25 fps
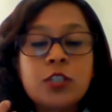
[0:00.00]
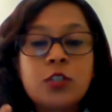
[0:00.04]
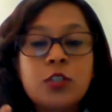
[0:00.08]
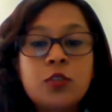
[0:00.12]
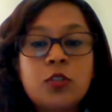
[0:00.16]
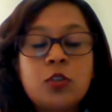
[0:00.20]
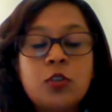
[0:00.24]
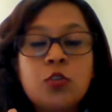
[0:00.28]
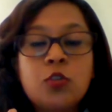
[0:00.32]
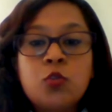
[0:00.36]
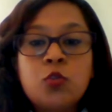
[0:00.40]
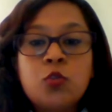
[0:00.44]

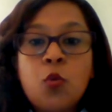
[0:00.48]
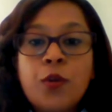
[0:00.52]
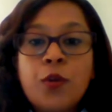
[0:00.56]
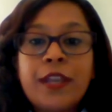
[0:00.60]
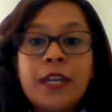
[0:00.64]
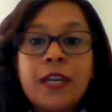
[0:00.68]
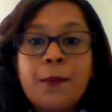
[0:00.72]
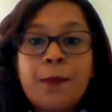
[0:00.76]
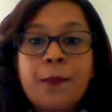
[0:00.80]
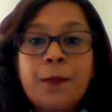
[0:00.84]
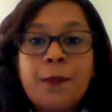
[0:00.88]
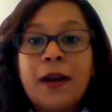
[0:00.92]
you're
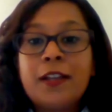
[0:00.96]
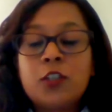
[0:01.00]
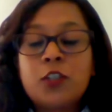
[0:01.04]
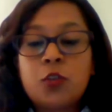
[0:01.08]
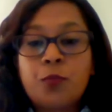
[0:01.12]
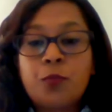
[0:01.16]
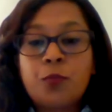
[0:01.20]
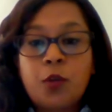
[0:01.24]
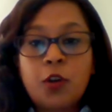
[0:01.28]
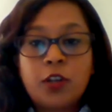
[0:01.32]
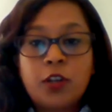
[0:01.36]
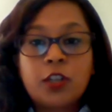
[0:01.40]
talking about your
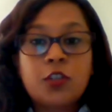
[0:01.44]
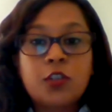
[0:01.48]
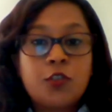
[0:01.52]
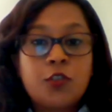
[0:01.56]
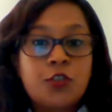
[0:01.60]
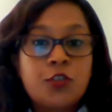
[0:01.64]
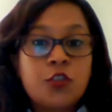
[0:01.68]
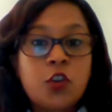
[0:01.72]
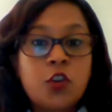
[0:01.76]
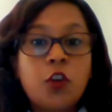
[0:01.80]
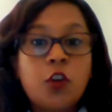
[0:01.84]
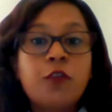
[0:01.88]
product or
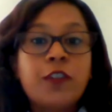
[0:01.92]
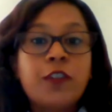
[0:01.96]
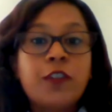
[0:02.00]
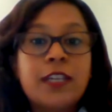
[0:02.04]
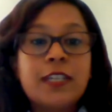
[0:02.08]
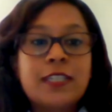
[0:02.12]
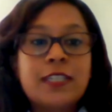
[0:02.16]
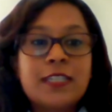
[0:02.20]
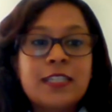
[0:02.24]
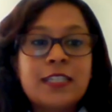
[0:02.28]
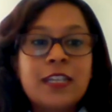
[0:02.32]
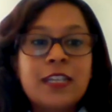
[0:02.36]

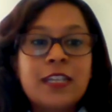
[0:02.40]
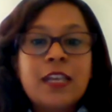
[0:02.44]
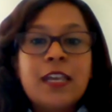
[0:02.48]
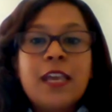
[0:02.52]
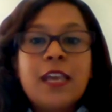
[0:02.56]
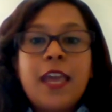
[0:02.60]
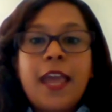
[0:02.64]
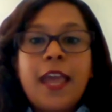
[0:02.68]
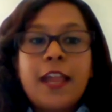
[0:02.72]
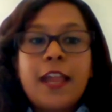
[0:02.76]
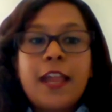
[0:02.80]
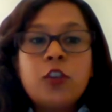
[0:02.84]
service,
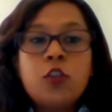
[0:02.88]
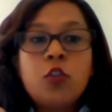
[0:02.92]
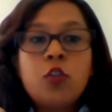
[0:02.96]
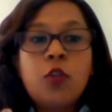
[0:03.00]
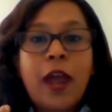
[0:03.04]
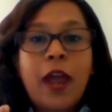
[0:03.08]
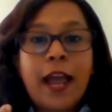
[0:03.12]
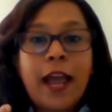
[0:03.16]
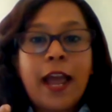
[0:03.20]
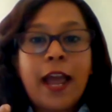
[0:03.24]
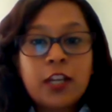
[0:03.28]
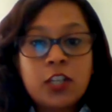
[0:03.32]
and you're
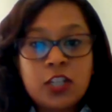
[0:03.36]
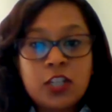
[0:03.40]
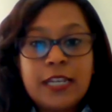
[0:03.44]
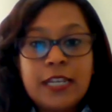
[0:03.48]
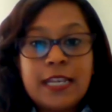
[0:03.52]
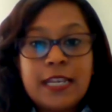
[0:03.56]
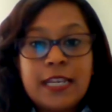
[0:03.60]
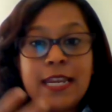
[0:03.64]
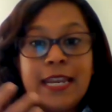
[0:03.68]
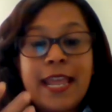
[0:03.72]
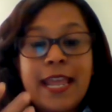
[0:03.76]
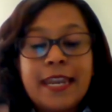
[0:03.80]

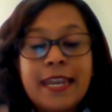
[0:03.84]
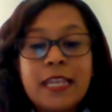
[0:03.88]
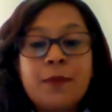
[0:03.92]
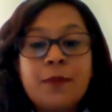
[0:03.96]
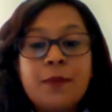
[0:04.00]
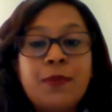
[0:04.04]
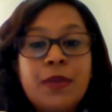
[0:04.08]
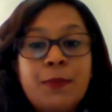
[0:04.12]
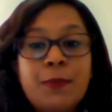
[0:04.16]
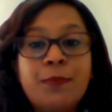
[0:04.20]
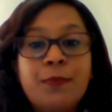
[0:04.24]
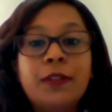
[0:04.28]
actually letting
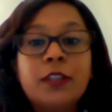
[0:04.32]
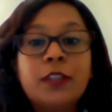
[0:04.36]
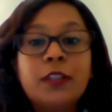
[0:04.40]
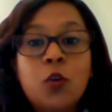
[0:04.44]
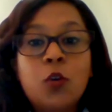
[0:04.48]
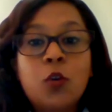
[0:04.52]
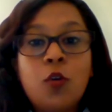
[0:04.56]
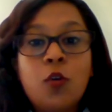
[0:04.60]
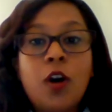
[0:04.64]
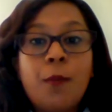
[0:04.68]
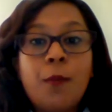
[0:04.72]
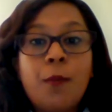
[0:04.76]
people
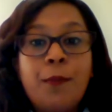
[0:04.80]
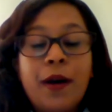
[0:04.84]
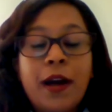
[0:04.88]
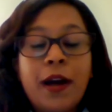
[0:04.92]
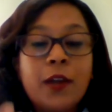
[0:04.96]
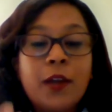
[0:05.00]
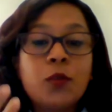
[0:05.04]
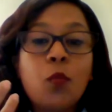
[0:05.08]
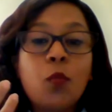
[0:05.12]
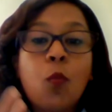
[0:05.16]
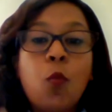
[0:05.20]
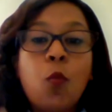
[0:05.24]
know
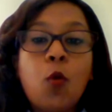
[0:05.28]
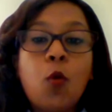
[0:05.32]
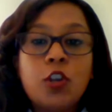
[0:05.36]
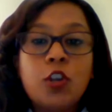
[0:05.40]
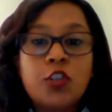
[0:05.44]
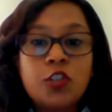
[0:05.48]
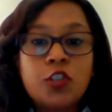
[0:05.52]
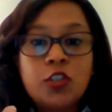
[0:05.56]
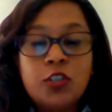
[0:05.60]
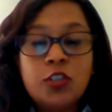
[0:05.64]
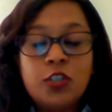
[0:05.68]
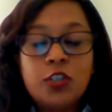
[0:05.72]
about
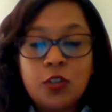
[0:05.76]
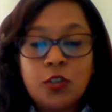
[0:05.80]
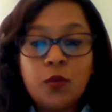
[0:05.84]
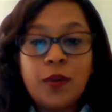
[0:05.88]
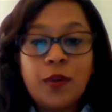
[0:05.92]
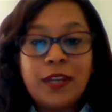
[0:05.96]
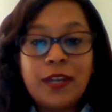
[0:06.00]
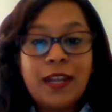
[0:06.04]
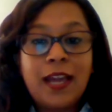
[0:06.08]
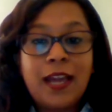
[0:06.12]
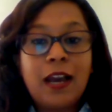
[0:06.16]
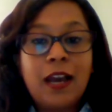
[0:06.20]
what you do
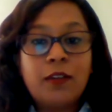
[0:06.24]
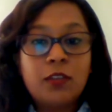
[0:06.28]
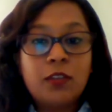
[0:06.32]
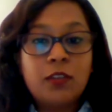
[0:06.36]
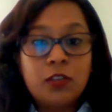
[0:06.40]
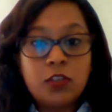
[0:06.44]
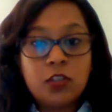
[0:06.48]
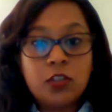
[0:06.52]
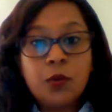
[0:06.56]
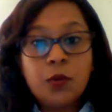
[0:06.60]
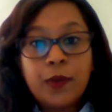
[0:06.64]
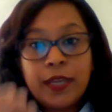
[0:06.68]
and how you
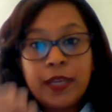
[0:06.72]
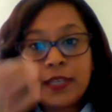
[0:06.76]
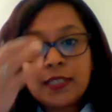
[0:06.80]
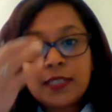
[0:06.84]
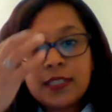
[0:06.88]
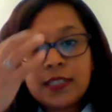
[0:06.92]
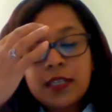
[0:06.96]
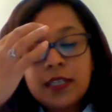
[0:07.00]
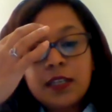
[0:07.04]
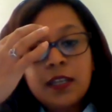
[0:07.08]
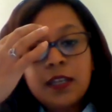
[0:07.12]
do it.